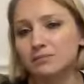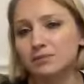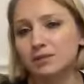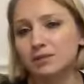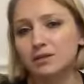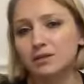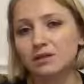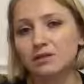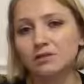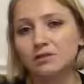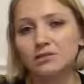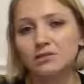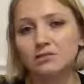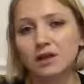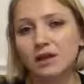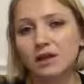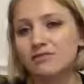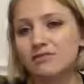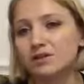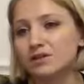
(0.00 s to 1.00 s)
you know,
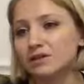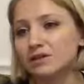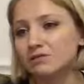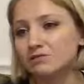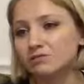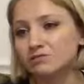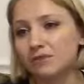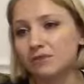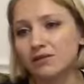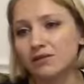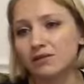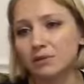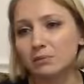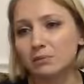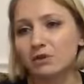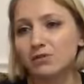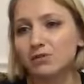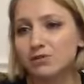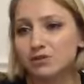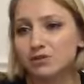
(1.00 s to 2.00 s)
every
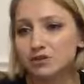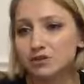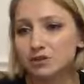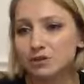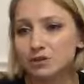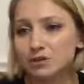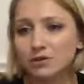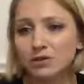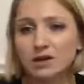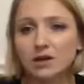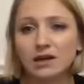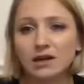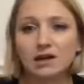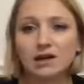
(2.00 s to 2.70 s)
month or 2.